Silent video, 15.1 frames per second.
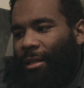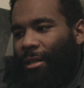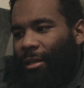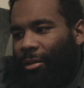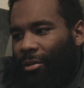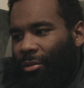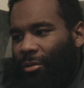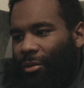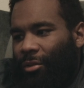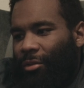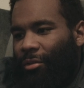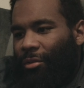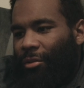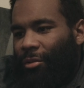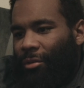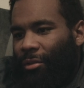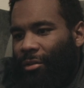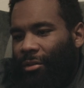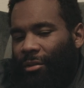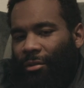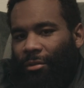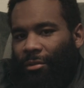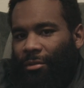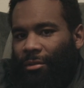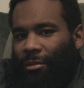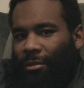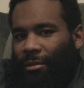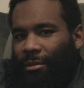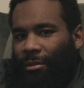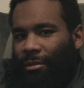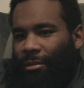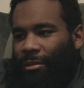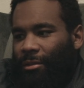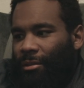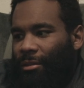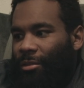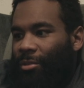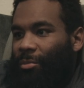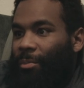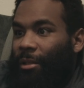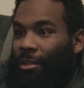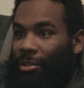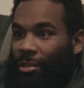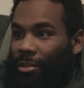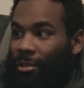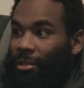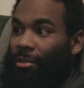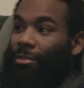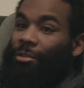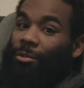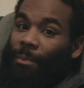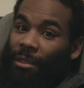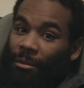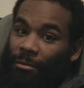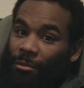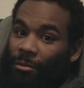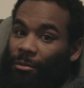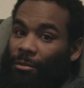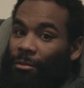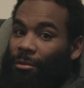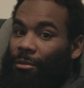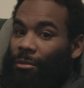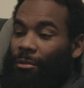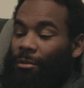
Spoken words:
And I call you to do it to others, especially your spouse.